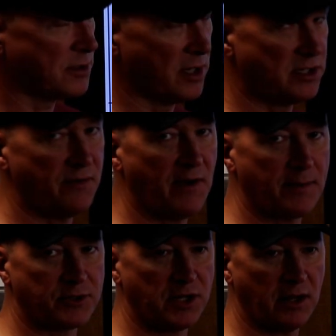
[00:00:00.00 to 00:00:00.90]

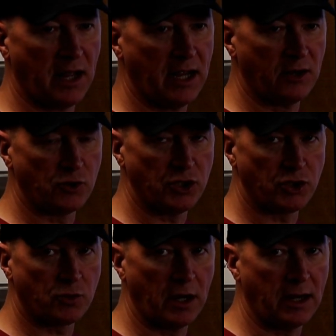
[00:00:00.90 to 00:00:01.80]
65% of that energy
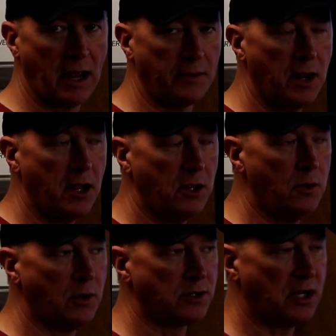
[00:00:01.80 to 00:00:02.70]
straight down.
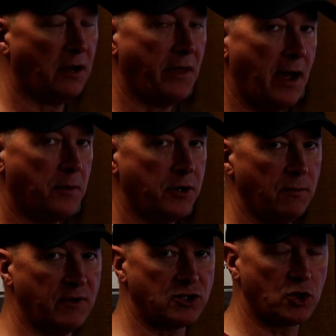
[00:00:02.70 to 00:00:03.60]
You can tell that when
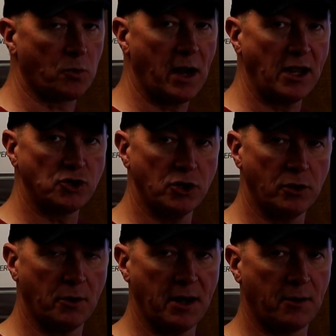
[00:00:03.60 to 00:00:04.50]
you visit the range and
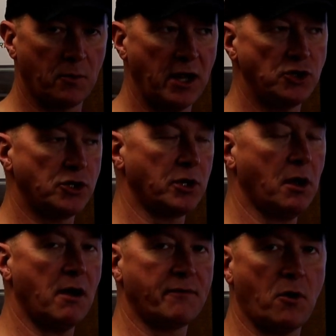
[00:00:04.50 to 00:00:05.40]
you go down range in the
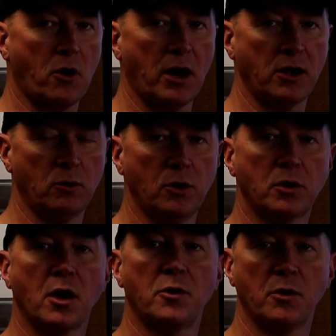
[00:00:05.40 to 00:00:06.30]
golf cart and you
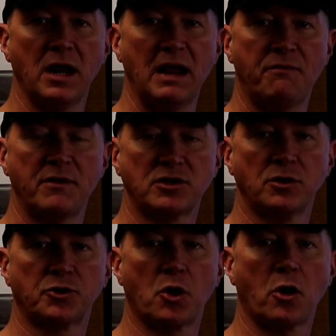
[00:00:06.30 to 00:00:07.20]
look underneath the
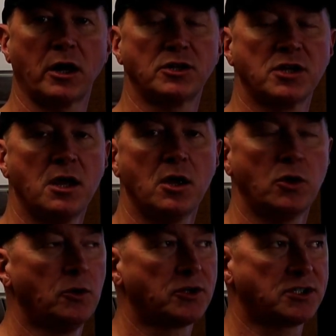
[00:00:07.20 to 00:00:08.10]
steel targets,
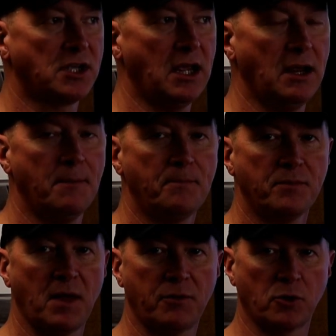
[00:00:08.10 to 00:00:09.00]
you'll see
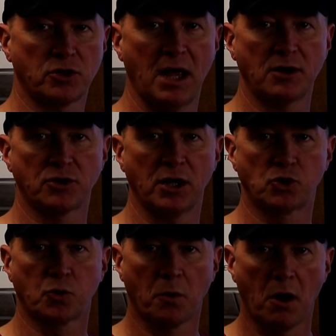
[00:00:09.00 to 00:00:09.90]
that there's actually a
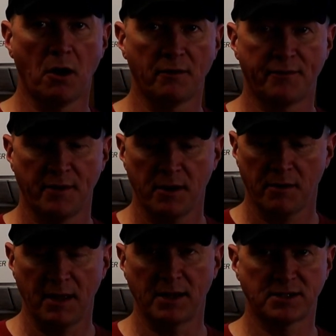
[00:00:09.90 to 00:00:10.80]
trough
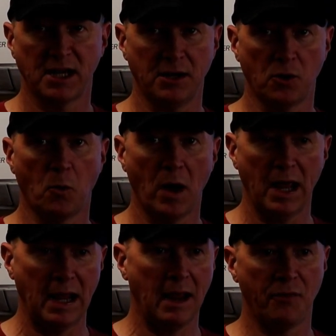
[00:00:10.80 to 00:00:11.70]
that's eaten
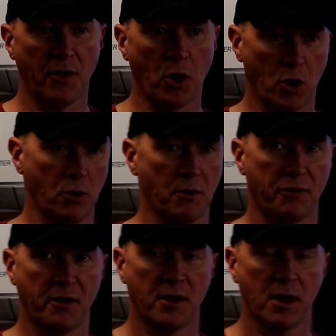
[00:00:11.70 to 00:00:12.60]
away in the
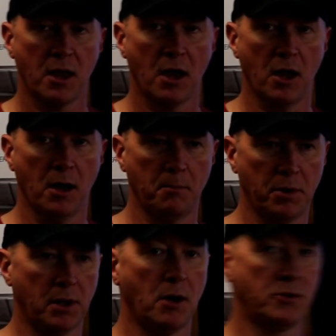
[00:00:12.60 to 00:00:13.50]
earth
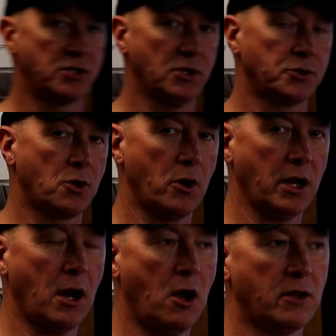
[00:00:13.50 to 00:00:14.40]
below the steel
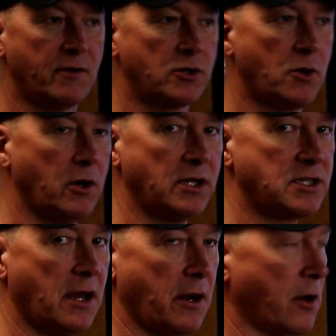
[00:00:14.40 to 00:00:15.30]
target. All of our
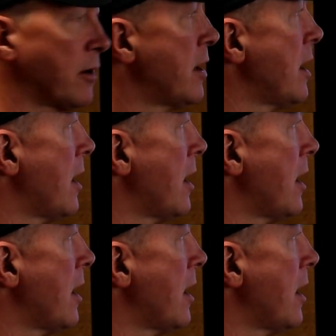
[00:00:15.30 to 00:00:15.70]
targets out here